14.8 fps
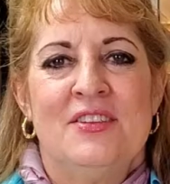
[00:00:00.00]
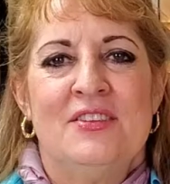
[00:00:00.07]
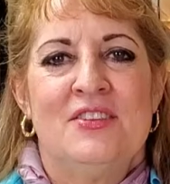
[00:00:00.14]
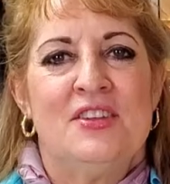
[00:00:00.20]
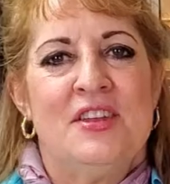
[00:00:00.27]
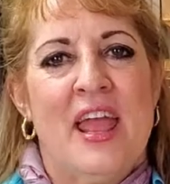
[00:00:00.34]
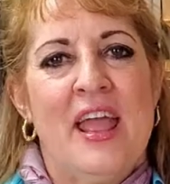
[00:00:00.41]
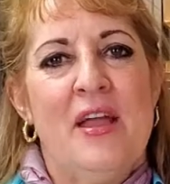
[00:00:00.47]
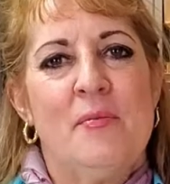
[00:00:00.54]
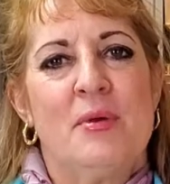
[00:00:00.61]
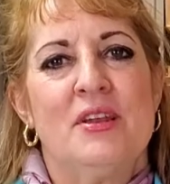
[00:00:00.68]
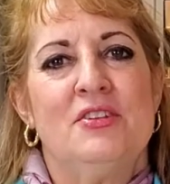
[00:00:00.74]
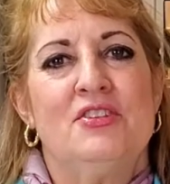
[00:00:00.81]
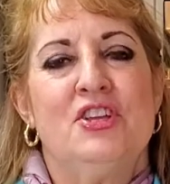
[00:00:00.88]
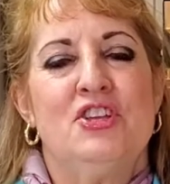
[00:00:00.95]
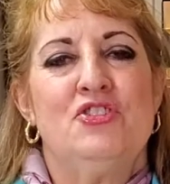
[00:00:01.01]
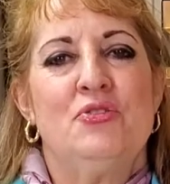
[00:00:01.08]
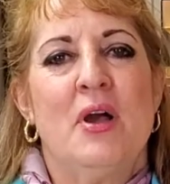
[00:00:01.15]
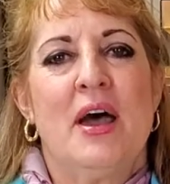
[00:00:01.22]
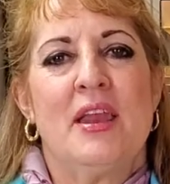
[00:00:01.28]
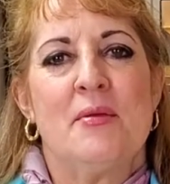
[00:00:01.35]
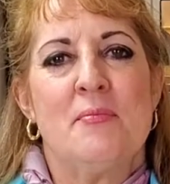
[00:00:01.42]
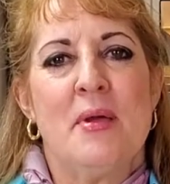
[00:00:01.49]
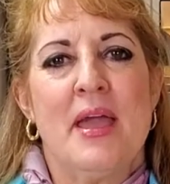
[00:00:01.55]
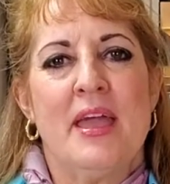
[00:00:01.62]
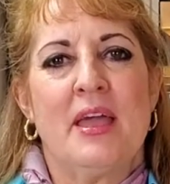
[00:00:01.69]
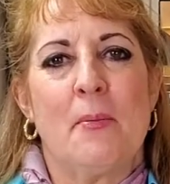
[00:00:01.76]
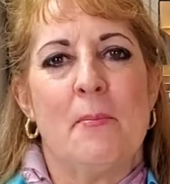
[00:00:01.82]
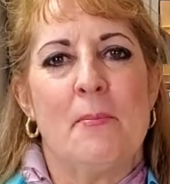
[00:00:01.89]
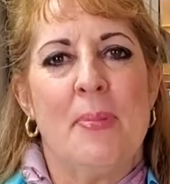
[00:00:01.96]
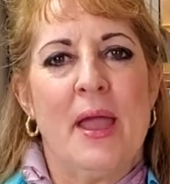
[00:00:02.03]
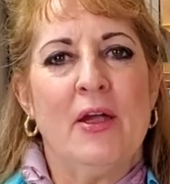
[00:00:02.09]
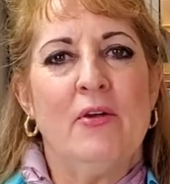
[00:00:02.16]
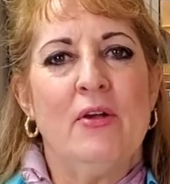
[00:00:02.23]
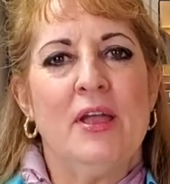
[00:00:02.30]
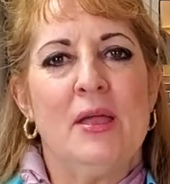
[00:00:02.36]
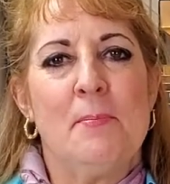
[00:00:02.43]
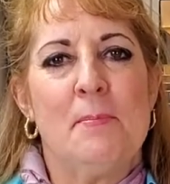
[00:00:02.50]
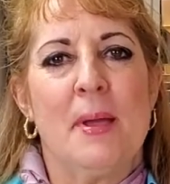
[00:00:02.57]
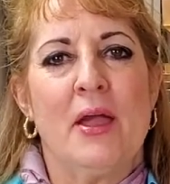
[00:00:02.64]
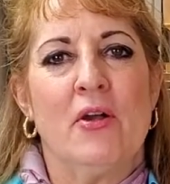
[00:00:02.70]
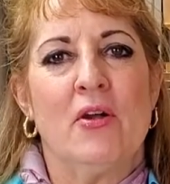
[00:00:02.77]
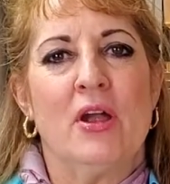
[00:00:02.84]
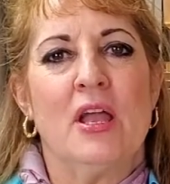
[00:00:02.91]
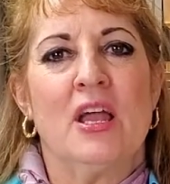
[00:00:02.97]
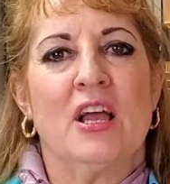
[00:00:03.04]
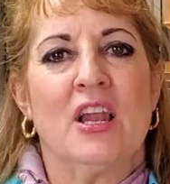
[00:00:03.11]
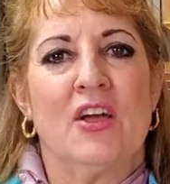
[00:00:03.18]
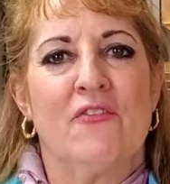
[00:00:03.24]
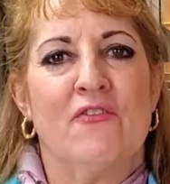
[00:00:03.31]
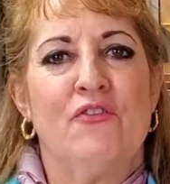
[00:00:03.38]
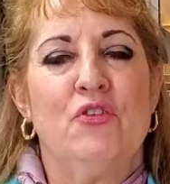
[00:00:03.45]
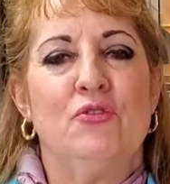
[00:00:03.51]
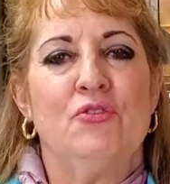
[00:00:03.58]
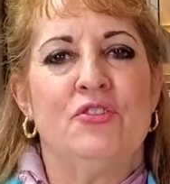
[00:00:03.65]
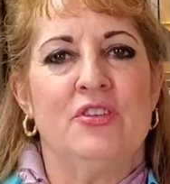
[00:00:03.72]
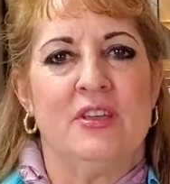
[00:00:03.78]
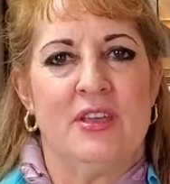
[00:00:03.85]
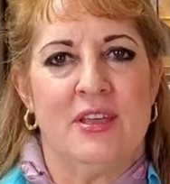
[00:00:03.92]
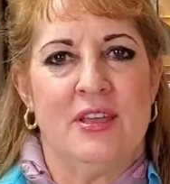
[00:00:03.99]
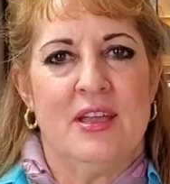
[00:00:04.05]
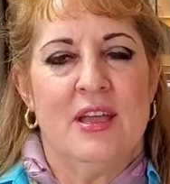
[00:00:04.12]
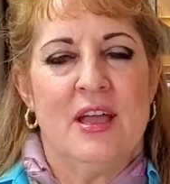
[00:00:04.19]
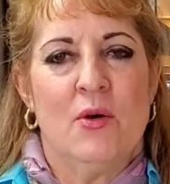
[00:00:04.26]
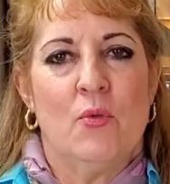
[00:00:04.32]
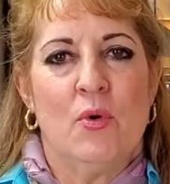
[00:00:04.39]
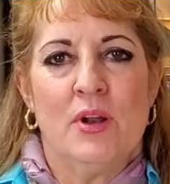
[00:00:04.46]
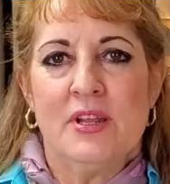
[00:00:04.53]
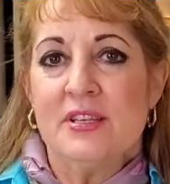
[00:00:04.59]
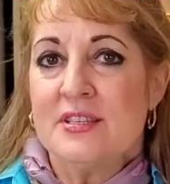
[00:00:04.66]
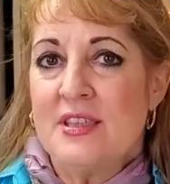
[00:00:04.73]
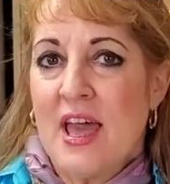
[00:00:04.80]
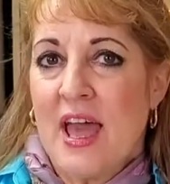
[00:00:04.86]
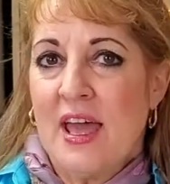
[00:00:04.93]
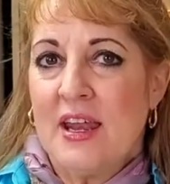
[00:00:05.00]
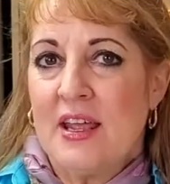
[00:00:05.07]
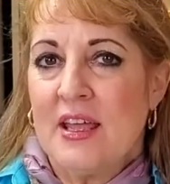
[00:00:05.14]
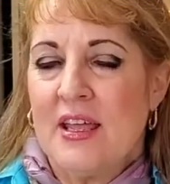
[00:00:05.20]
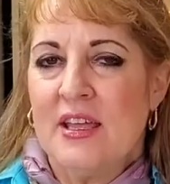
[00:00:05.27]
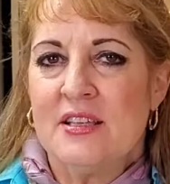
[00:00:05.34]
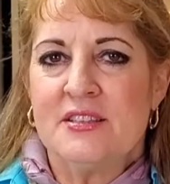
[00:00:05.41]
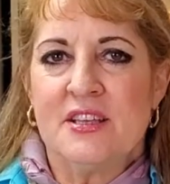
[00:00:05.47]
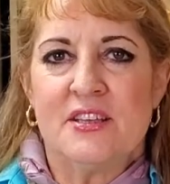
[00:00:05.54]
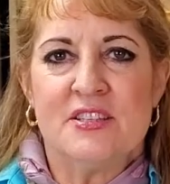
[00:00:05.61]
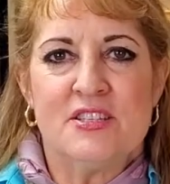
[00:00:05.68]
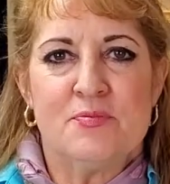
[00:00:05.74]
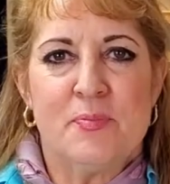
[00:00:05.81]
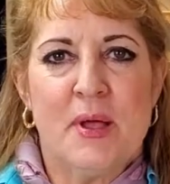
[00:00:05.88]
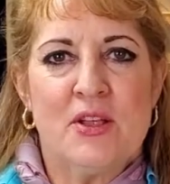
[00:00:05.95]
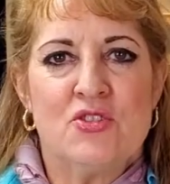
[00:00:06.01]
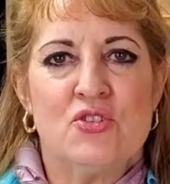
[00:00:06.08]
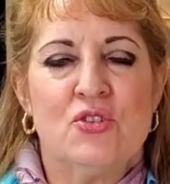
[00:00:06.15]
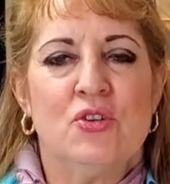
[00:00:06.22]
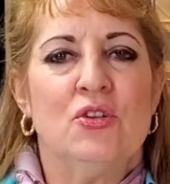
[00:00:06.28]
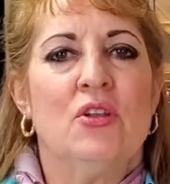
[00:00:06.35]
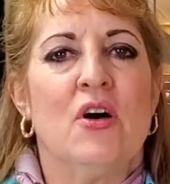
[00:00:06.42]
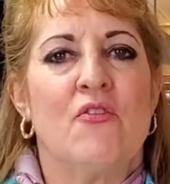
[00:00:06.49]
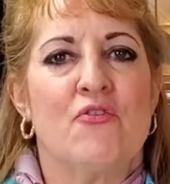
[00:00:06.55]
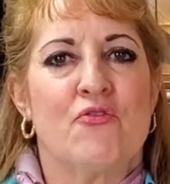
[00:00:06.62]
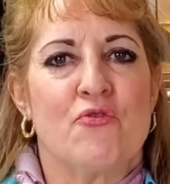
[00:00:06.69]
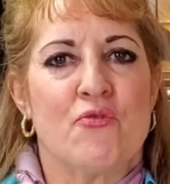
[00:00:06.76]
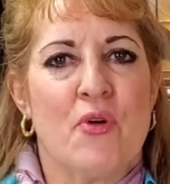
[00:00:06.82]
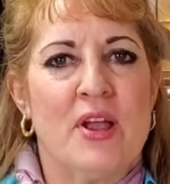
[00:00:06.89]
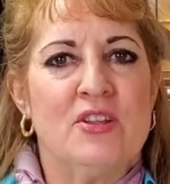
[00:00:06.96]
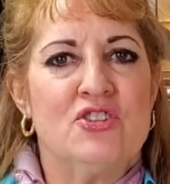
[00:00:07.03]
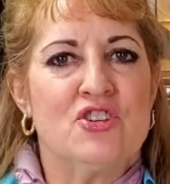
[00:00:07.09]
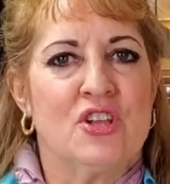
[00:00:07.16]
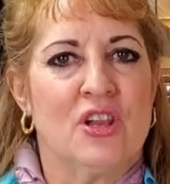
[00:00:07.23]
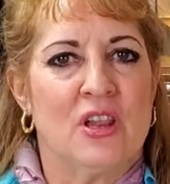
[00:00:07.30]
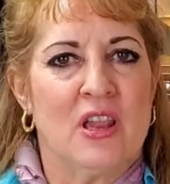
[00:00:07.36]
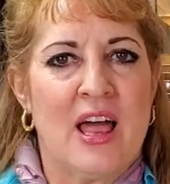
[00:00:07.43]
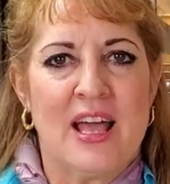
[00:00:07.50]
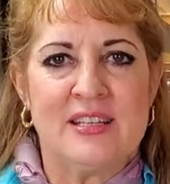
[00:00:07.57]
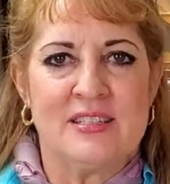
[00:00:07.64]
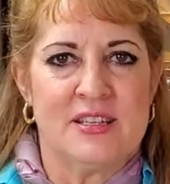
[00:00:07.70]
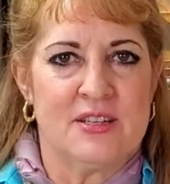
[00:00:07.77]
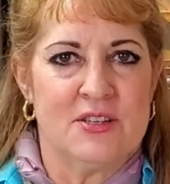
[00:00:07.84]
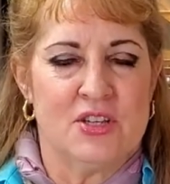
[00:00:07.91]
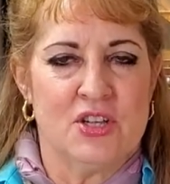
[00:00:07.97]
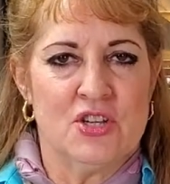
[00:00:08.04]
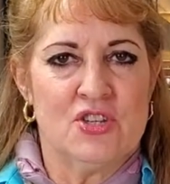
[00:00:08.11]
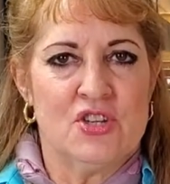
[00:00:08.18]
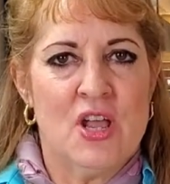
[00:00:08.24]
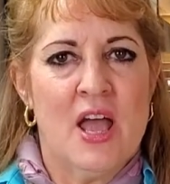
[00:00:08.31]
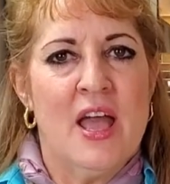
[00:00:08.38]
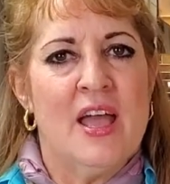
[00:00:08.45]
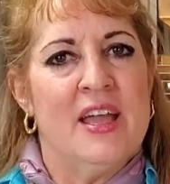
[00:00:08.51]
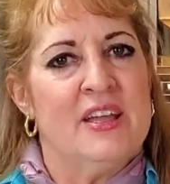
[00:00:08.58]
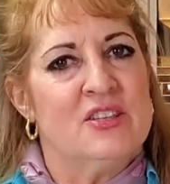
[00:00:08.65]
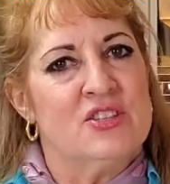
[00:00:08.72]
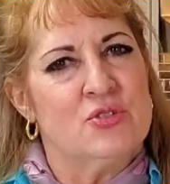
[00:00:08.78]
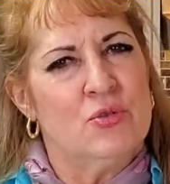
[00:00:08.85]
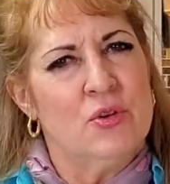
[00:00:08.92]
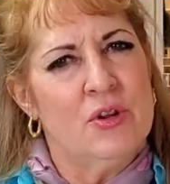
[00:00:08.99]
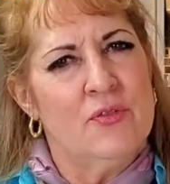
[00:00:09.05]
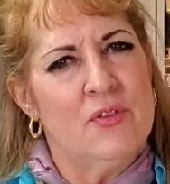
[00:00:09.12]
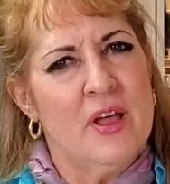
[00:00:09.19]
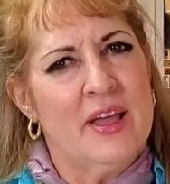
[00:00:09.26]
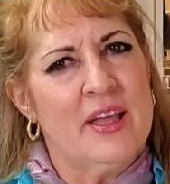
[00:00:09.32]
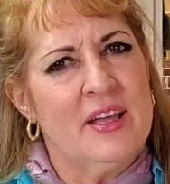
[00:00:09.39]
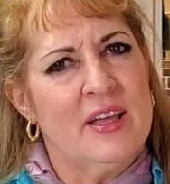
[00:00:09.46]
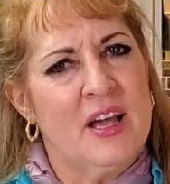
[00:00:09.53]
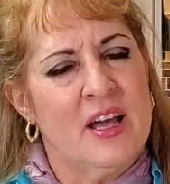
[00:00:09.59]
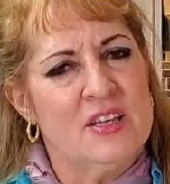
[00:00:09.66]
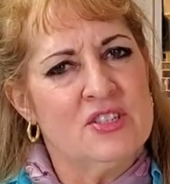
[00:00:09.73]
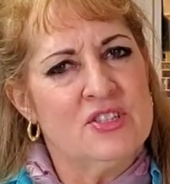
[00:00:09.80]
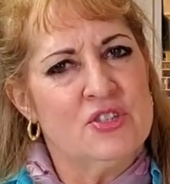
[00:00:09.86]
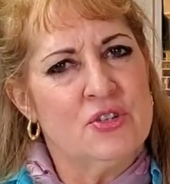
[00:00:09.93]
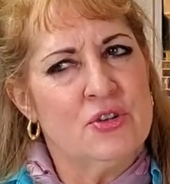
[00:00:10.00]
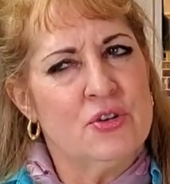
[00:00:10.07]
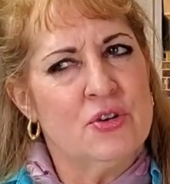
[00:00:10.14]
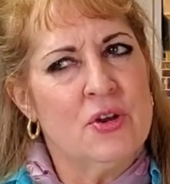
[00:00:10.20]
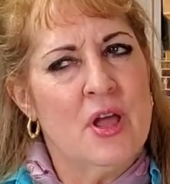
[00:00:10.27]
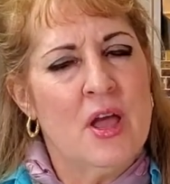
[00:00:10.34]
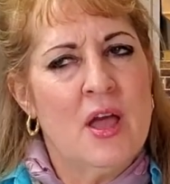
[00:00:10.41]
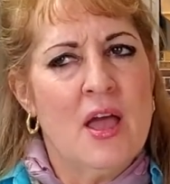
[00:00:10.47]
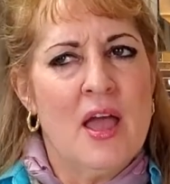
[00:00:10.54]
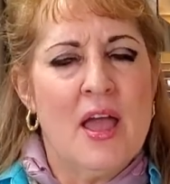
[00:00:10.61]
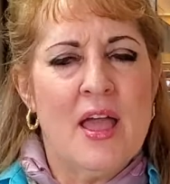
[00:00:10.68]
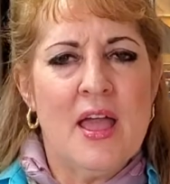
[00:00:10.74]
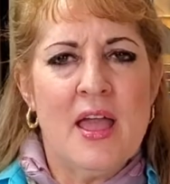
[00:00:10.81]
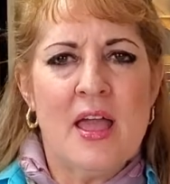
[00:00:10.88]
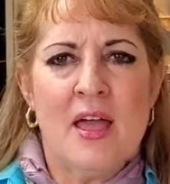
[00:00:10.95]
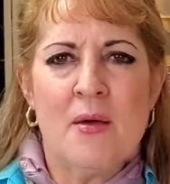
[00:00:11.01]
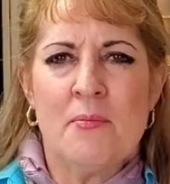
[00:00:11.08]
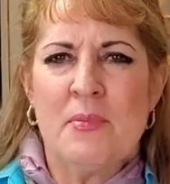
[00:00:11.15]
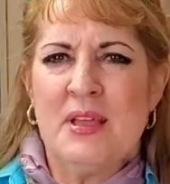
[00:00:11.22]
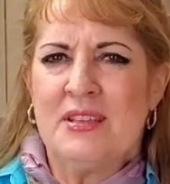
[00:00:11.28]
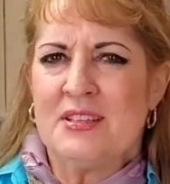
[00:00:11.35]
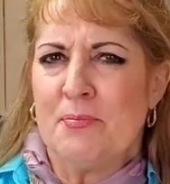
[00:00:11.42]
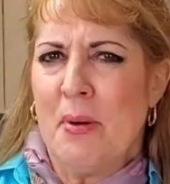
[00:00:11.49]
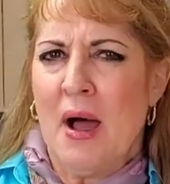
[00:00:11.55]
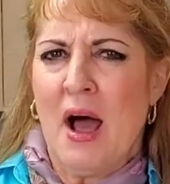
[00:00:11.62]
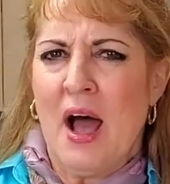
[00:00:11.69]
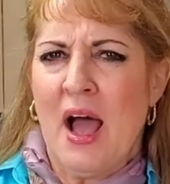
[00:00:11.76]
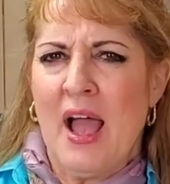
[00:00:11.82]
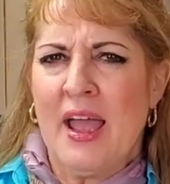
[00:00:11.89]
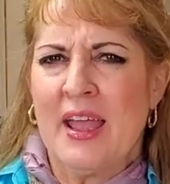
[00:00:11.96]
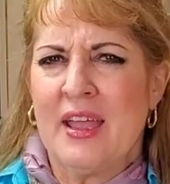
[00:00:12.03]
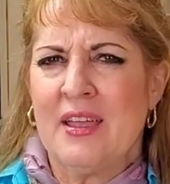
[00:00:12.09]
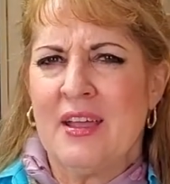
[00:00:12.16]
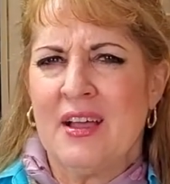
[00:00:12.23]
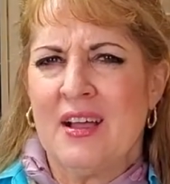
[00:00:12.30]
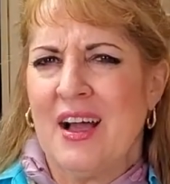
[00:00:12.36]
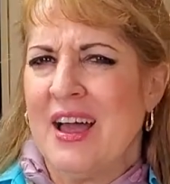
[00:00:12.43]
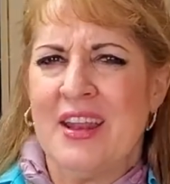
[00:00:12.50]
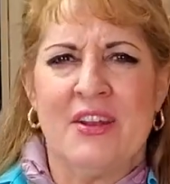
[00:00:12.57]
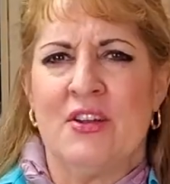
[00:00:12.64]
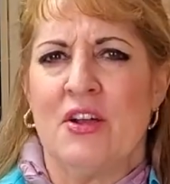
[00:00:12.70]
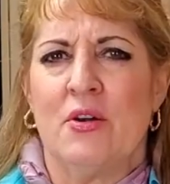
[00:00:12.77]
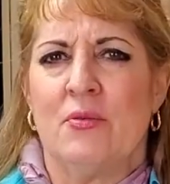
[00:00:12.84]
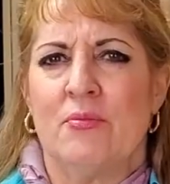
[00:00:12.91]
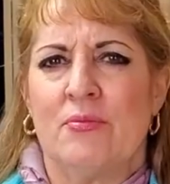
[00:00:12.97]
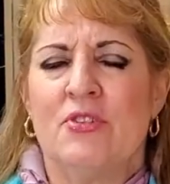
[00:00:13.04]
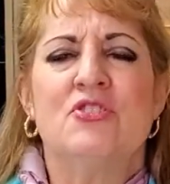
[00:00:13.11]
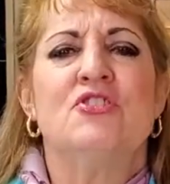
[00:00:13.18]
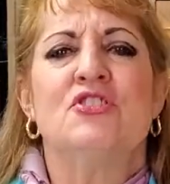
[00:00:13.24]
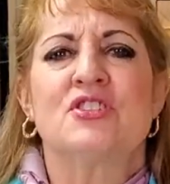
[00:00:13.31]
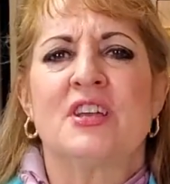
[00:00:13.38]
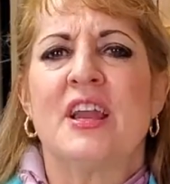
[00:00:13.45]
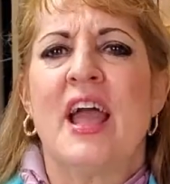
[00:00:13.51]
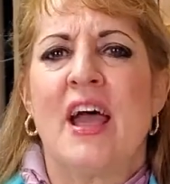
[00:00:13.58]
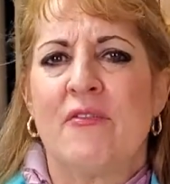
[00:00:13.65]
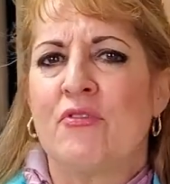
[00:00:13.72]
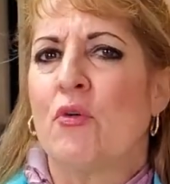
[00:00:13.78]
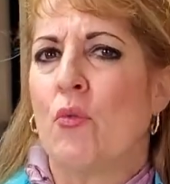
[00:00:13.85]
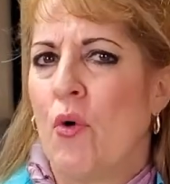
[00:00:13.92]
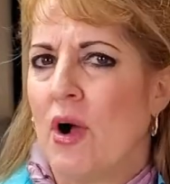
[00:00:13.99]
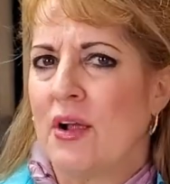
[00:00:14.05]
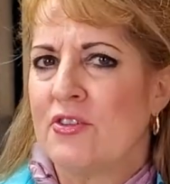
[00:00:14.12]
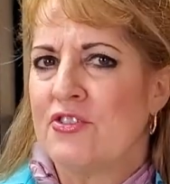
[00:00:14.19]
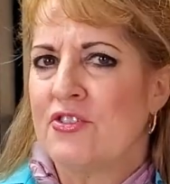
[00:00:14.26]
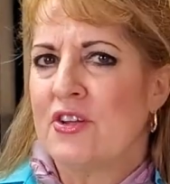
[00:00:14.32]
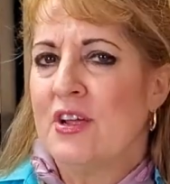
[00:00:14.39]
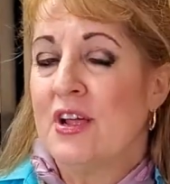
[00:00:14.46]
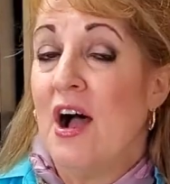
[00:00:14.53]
Today I'm going to teach you how to make Berry Clafoutis. What is that? It's a special French classic dish. It's sort of like a custard and meets a pie. I don't know. You're just going to have to watch.